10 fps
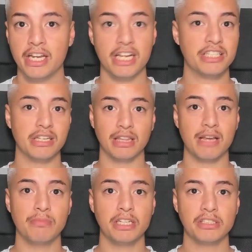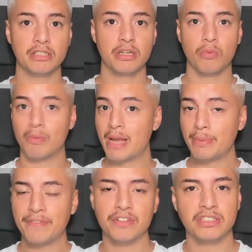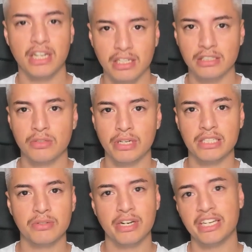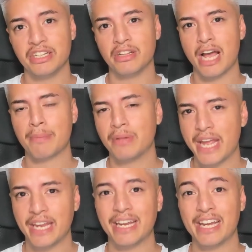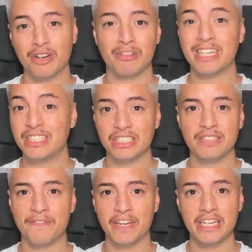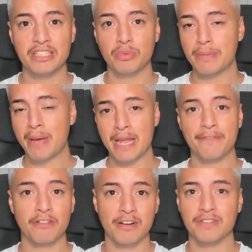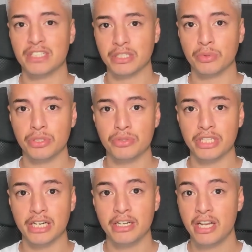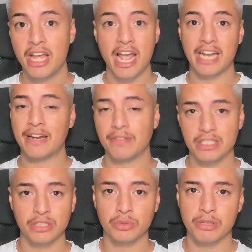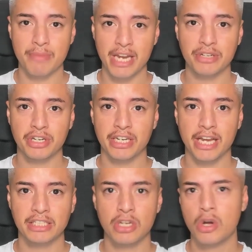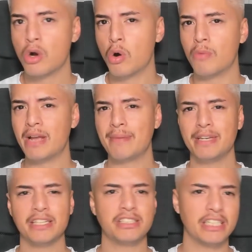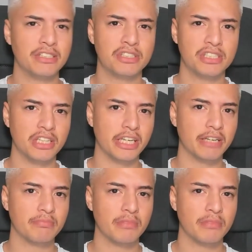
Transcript: Is it Lemlist? Well, maybe if you're stuck in 2020 and you like paying egregious fees where you pay for every single user and every single domain you connect, or maybe it's Instantly.